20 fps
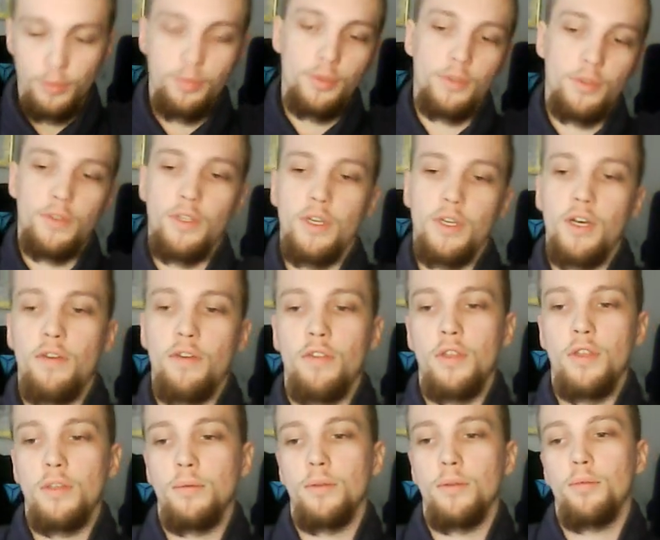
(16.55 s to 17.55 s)
because then half of
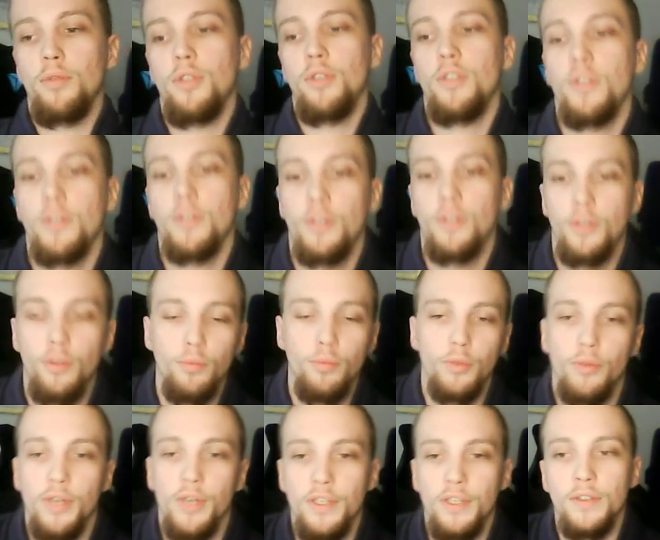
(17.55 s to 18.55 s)
this would be just
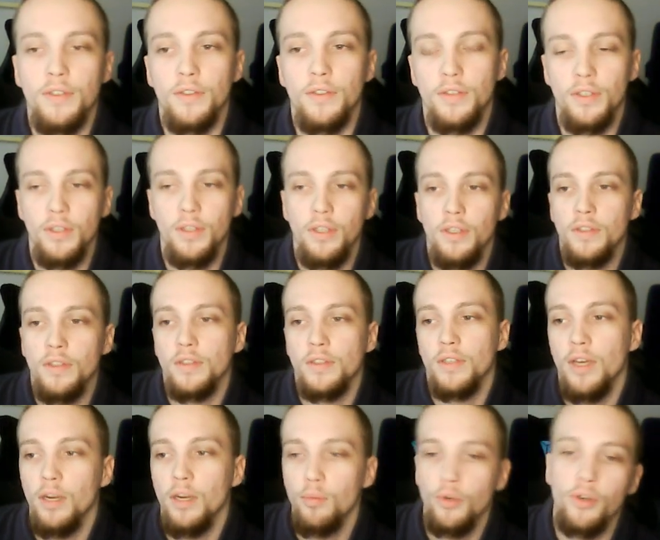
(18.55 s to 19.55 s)
human races and that's
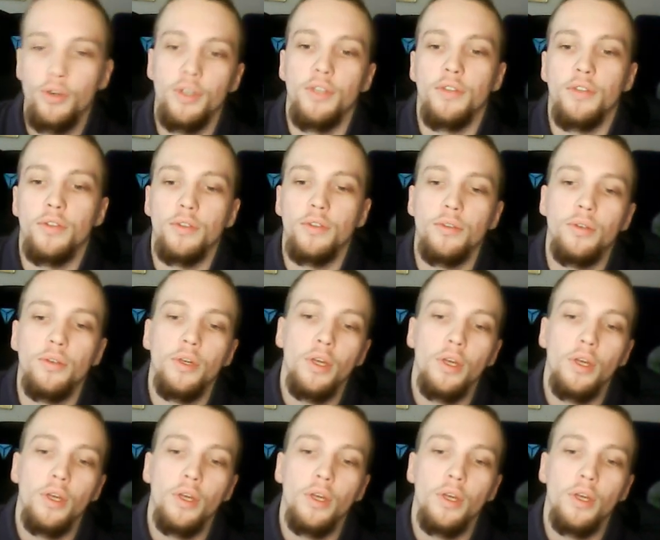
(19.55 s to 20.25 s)
kind of boring, so